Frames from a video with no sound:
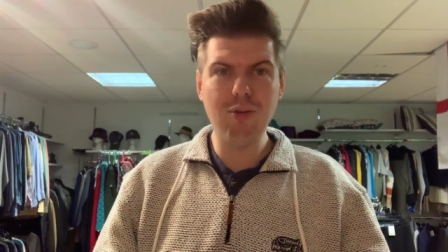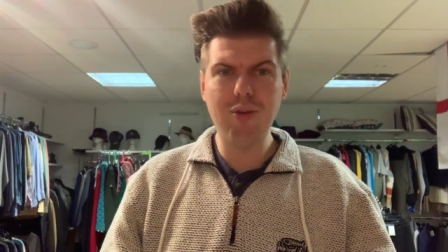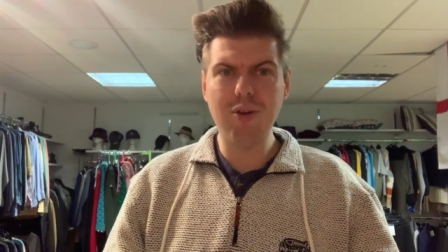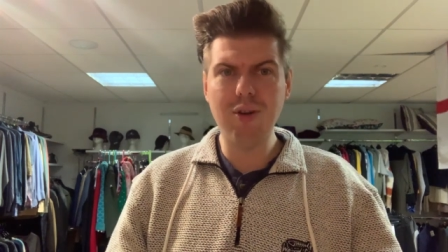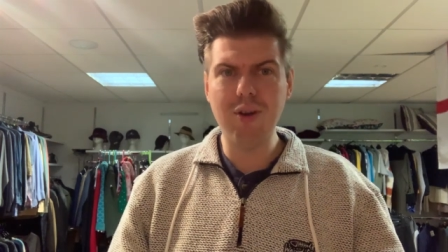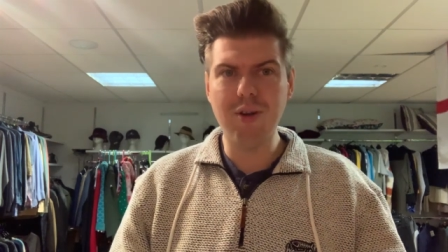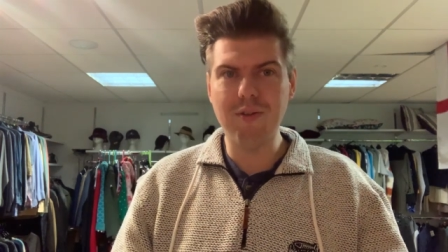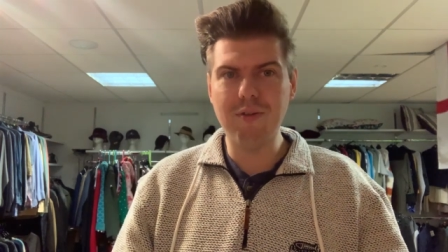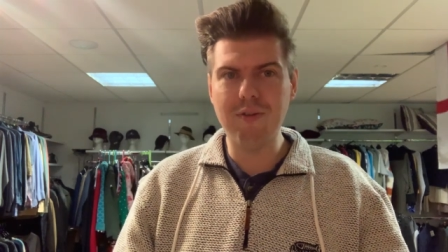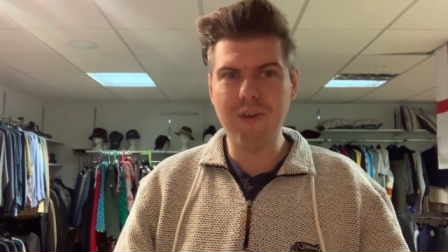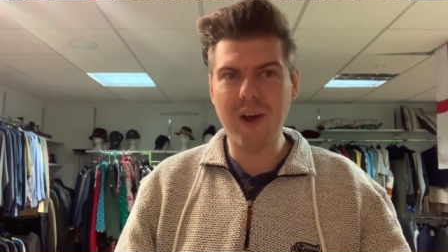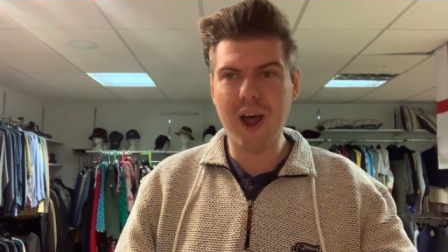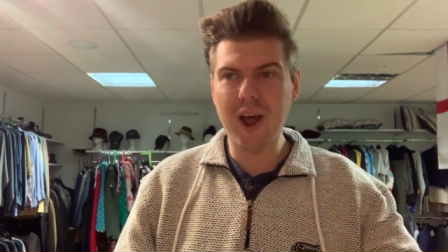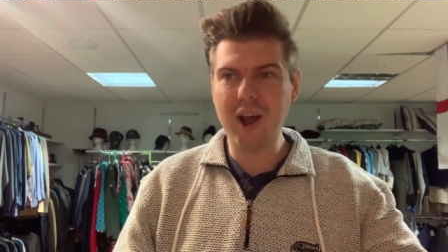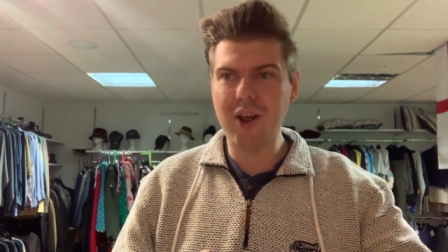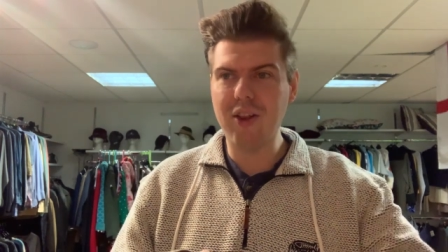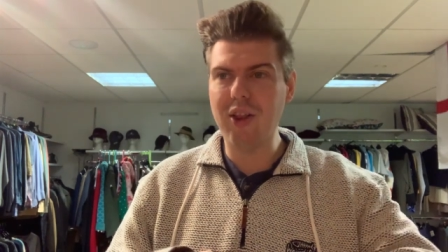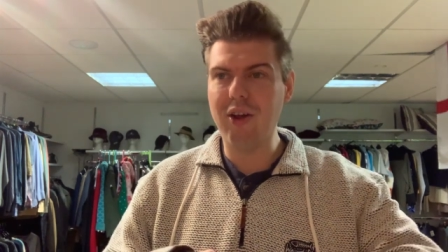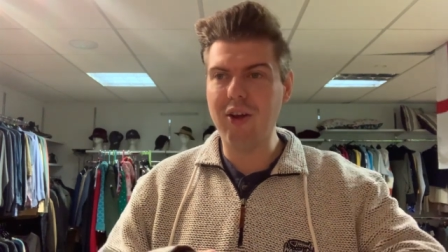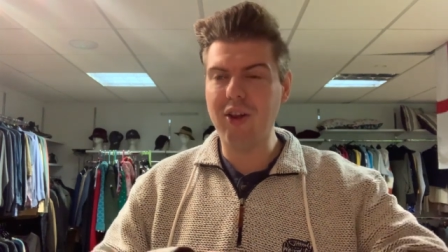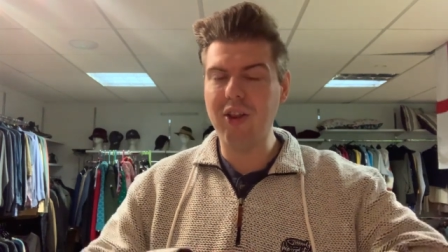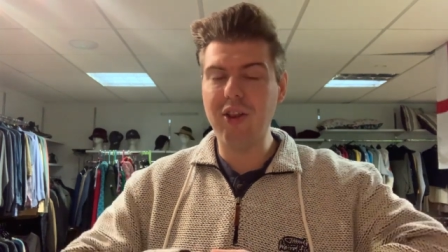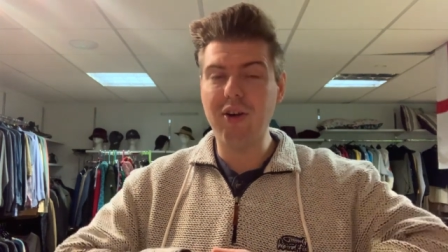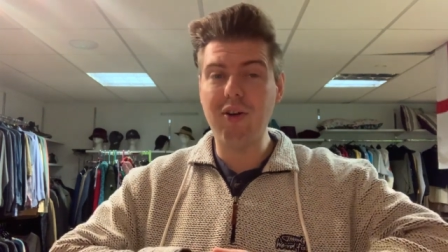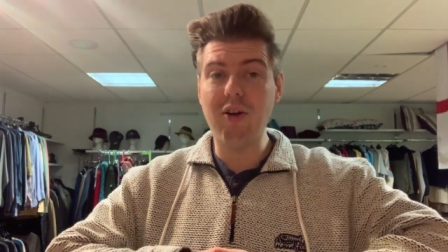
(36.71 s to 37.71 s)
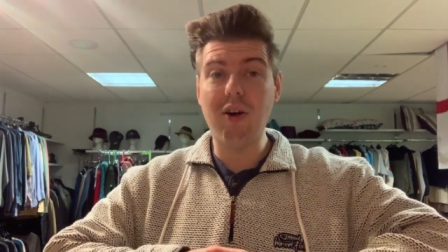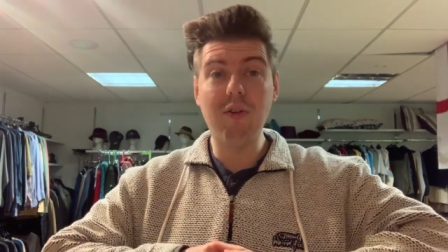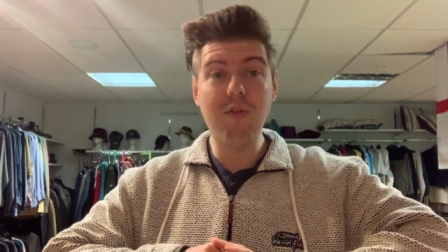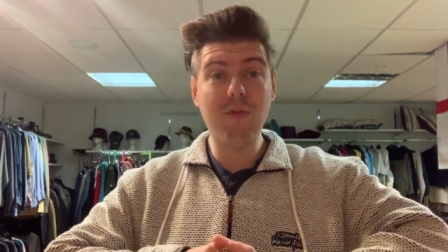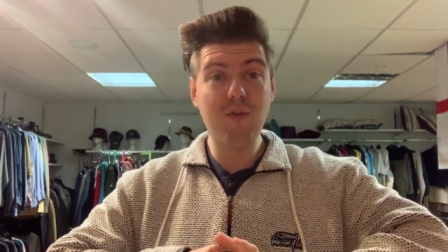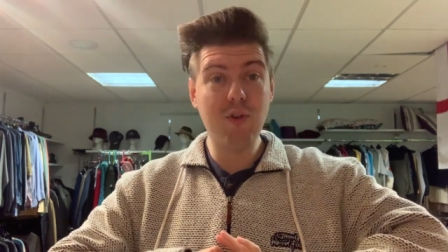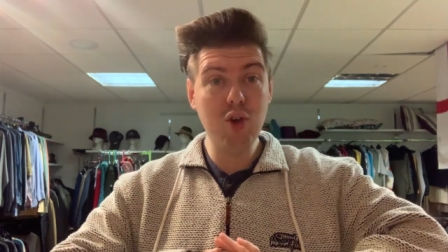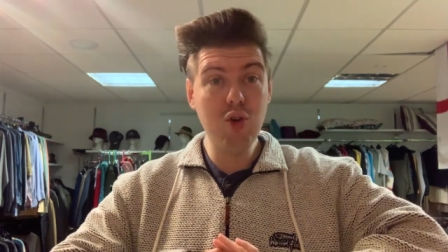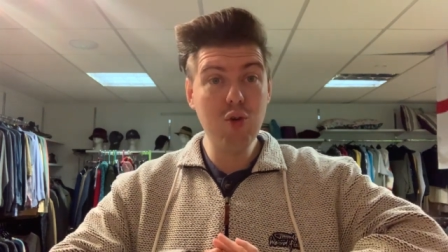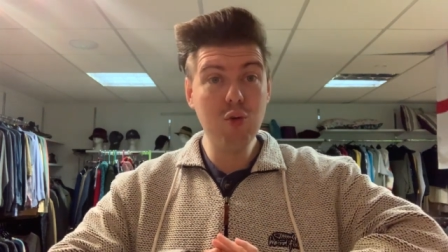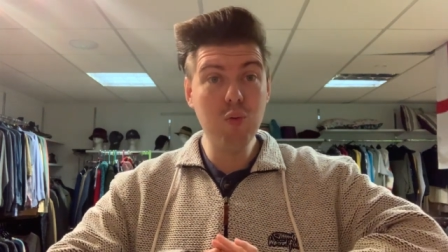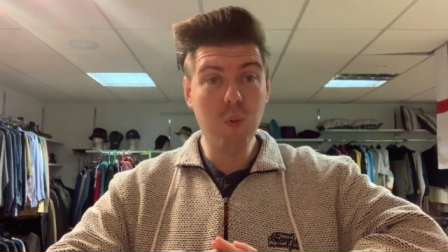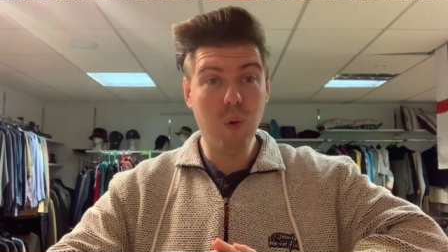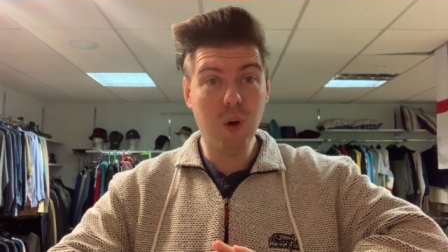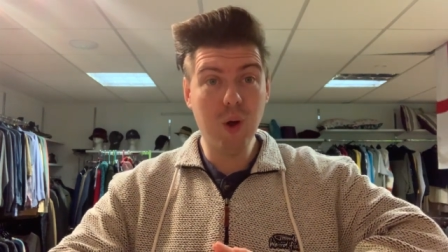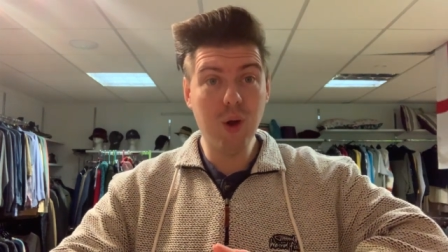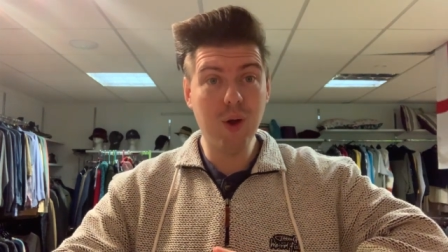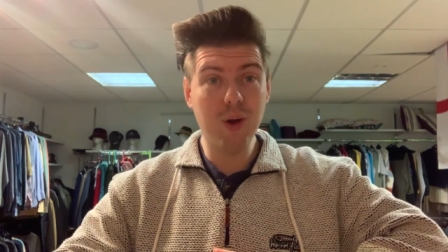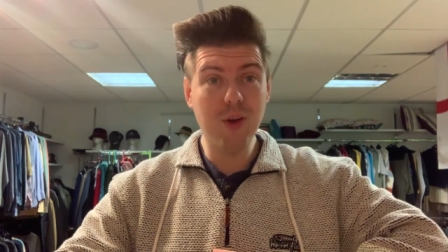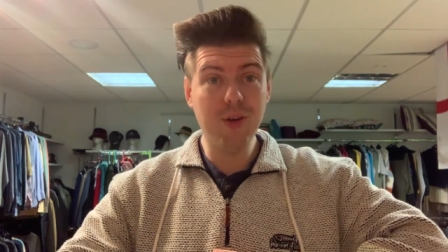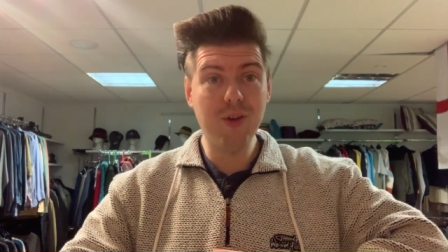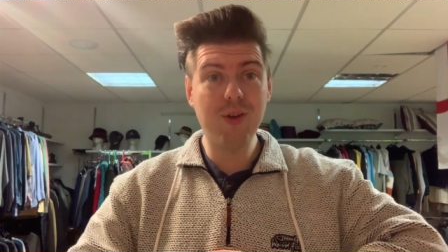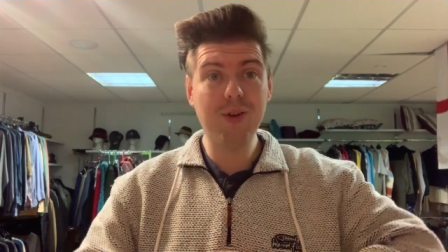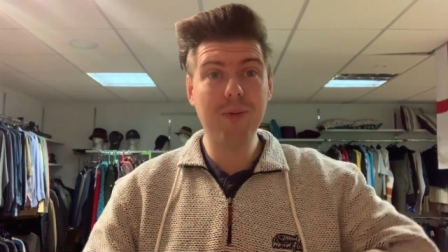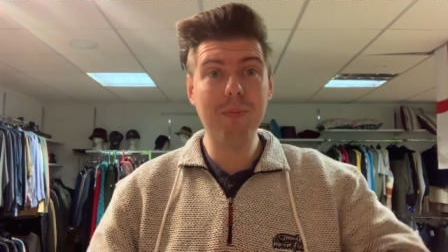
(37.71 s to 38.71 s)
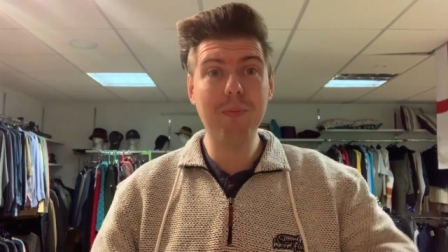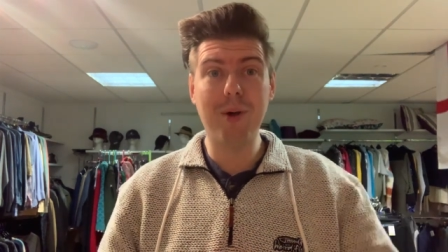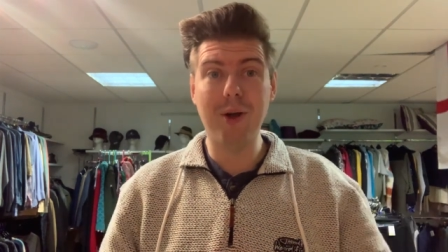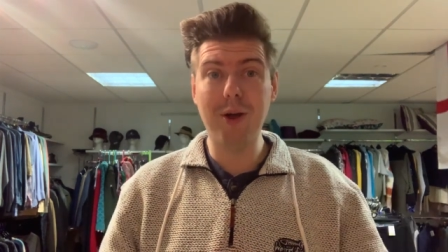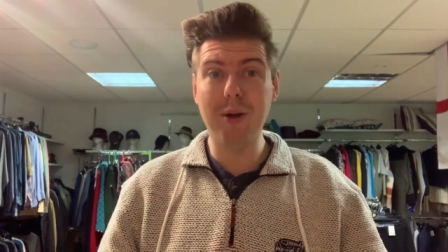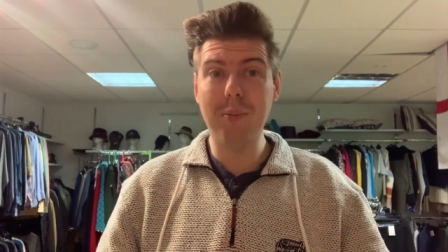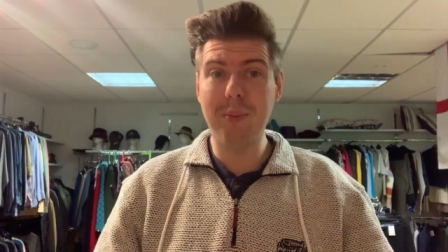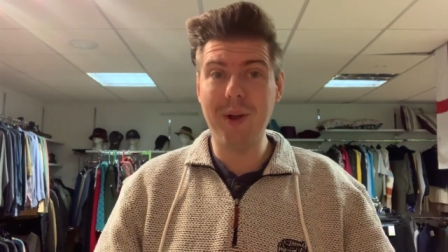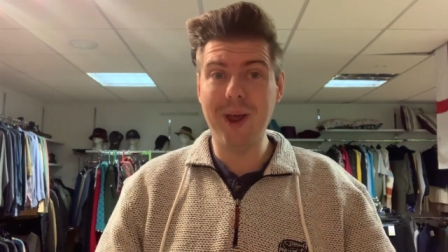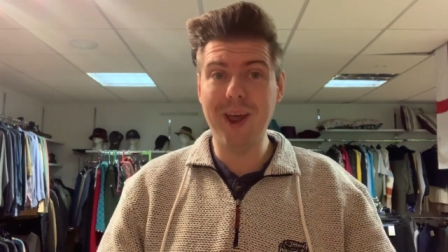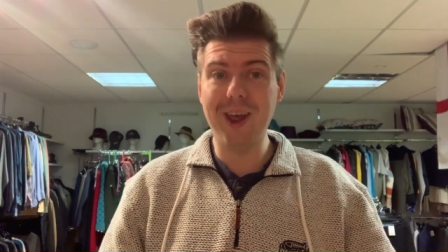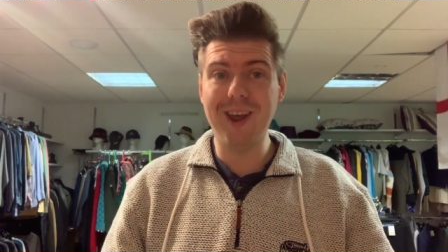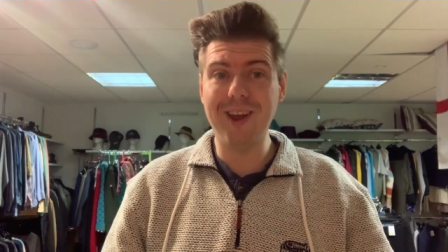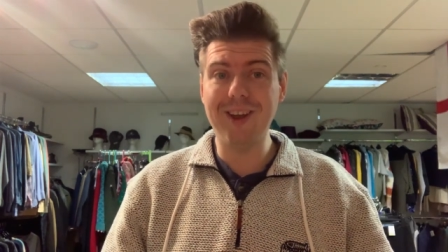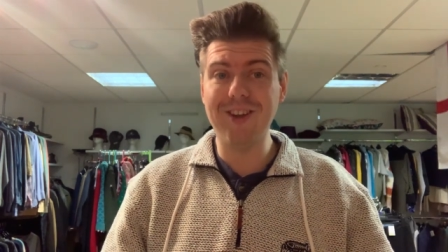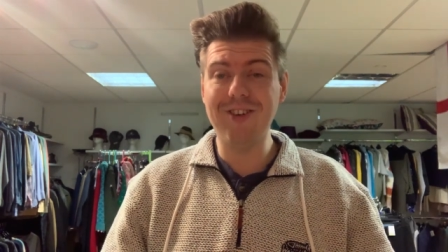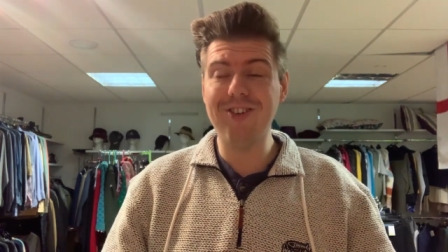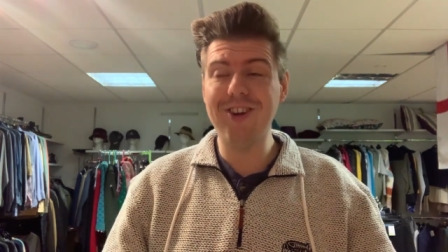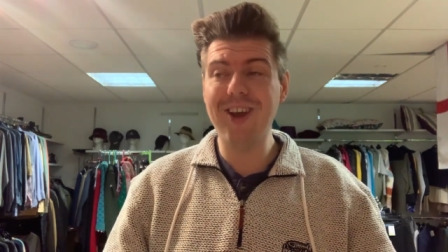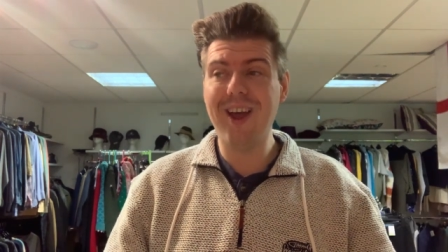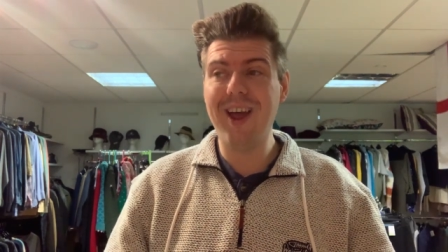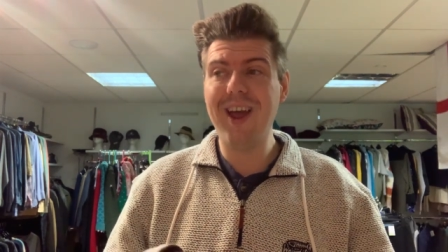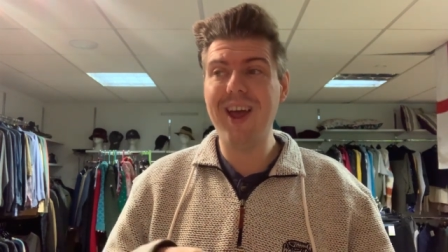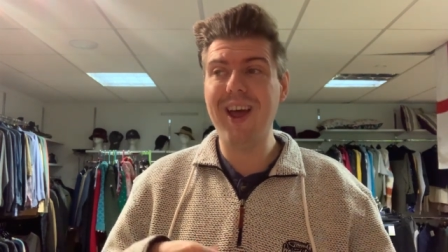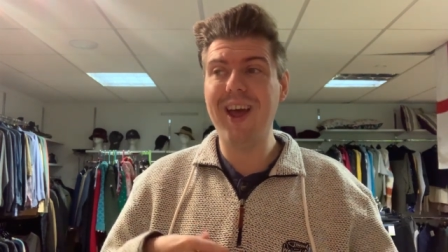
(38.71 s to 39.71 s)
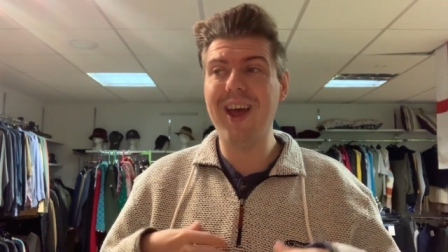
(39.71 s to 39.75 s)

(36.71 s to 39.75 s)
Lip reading: to the fact that there are few words per page